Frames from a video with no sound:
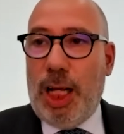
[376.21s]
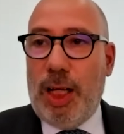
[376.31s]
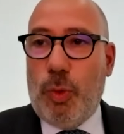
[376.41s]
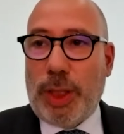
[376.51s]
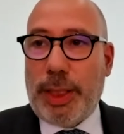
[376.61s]

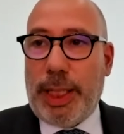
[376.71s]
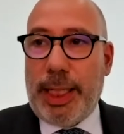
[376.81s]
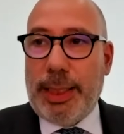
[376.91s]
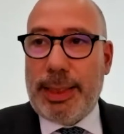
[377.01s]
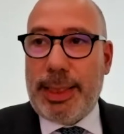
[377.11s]
uh, what I
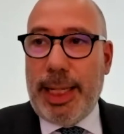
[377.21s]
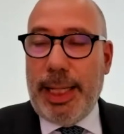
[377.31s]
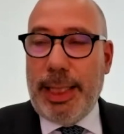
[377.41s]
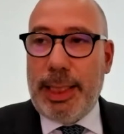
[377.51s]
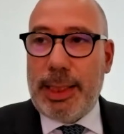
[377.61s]
can
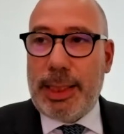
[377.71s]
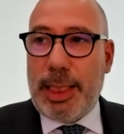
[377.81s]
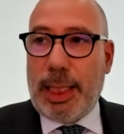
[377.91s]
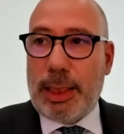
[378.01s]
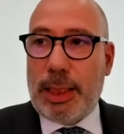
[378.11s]
say is
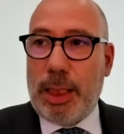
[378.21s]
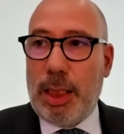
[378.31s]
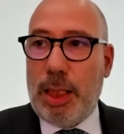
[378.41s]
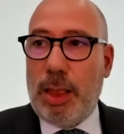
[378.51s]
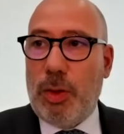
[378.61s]
that
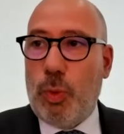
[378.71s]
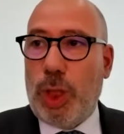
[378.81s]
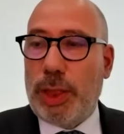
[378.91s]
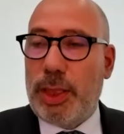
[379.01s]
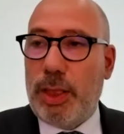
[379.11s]
uh,
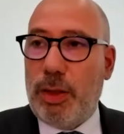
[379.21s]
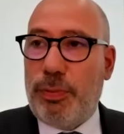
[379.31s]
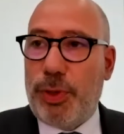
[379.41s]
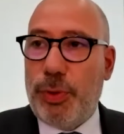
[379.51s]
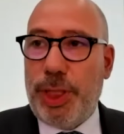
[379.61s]
what a
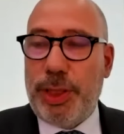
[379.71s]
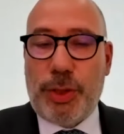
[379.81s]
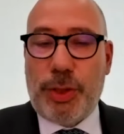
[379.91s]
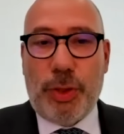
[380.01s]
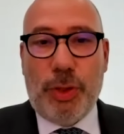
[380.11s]
few
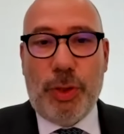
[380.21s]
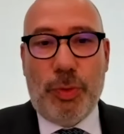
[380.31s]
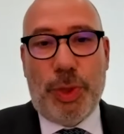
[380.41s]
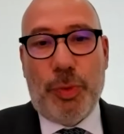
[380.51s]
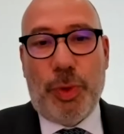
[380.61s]
years ago
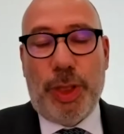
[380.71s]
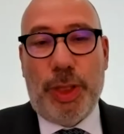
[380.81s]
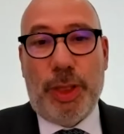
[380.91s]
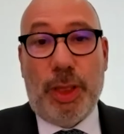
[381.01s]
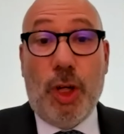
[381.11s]
we
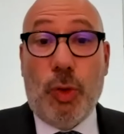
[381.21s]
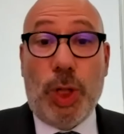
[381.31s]
were,